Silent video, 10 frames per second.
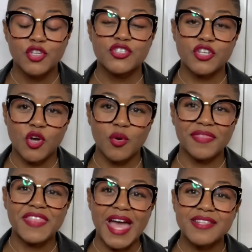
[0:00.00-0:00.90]
So
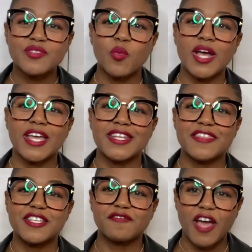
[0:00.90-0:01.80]
that's what
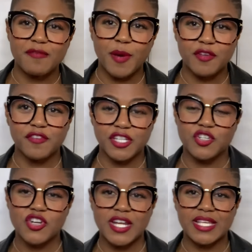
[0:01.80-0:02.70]
this 5-part
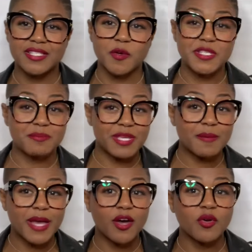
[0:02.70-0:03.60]
video training is going to be
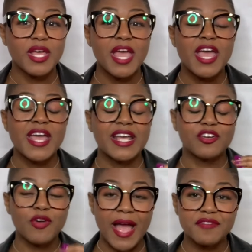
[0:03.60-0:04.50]
about.
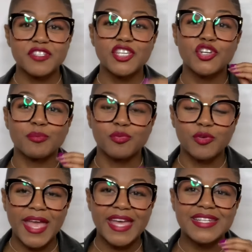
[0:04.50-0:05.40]
Crafting your
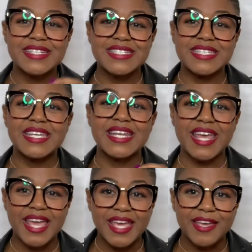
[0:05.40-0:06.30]
brand
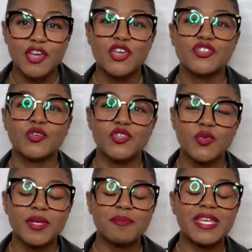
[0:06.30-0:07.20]
DNA so
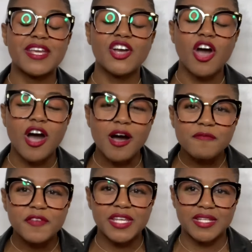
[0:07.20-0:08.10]
you can be
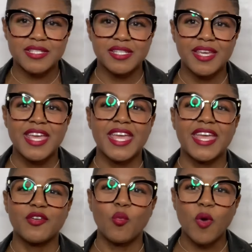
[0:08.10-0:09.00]
confident
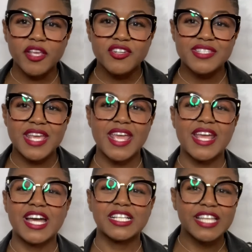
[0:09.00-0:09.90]
in what you're
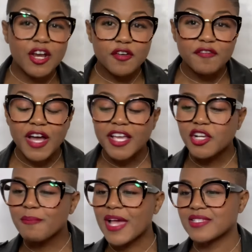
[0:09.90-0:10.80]
saying, clarifying
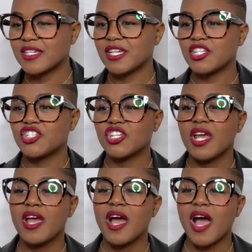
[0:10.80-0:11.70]
your message,
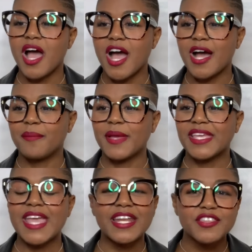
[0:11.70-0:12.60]

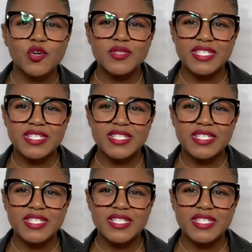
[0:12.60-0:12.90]
getting those